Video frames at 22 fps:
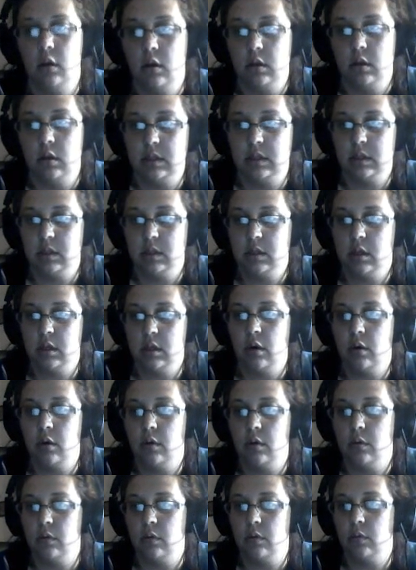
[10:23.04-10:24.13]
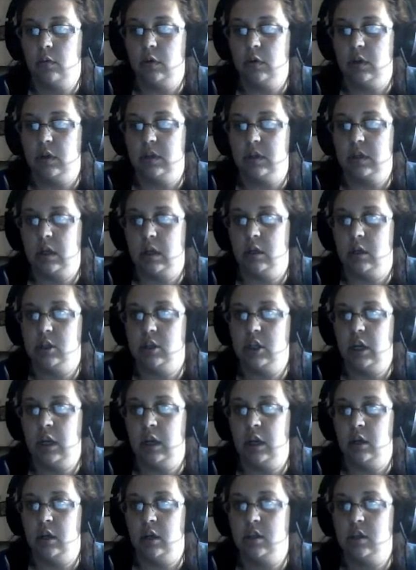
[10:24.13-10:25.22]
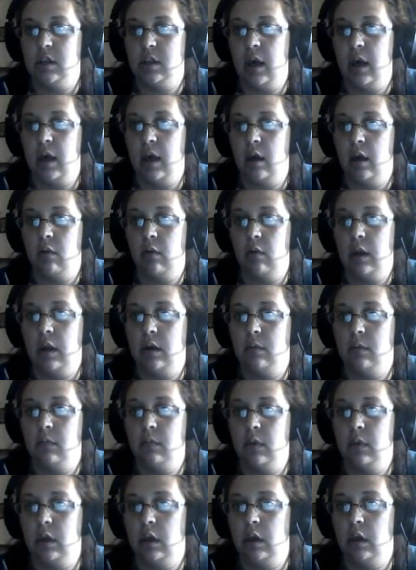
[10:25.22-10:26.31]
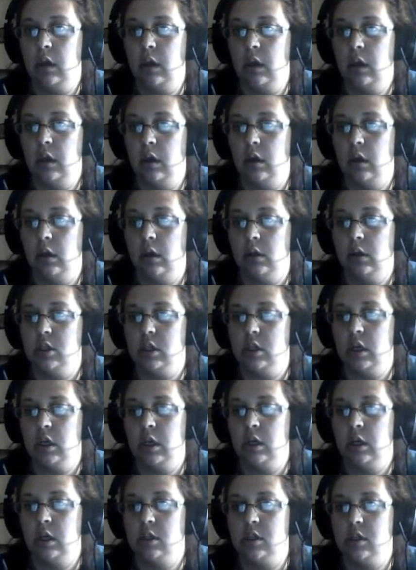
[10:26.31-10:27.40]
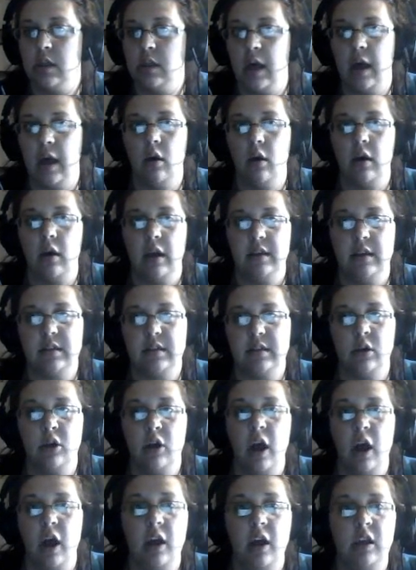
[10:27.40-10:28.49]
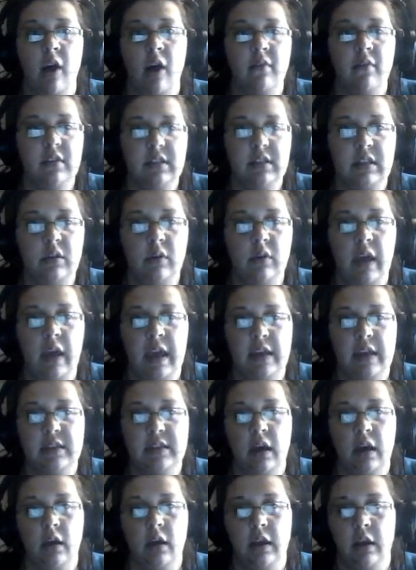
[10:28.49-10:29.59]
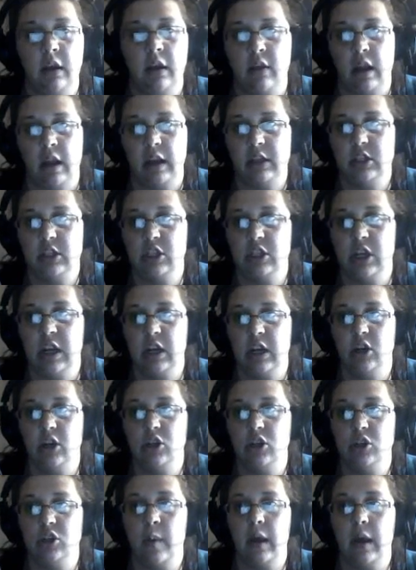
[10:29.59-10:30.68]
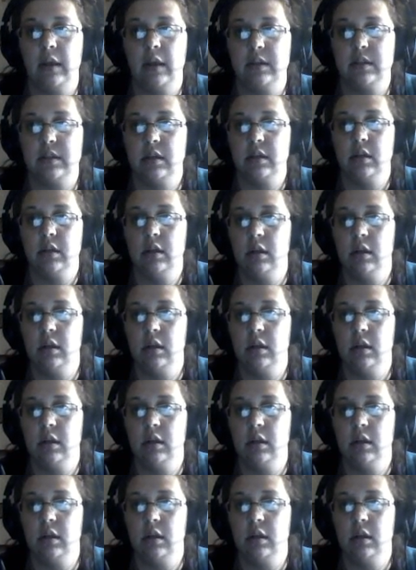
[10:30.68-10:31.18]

So I'm just going to change that randomly and change that. Okay, so obviously you can't tell here that it's changed, but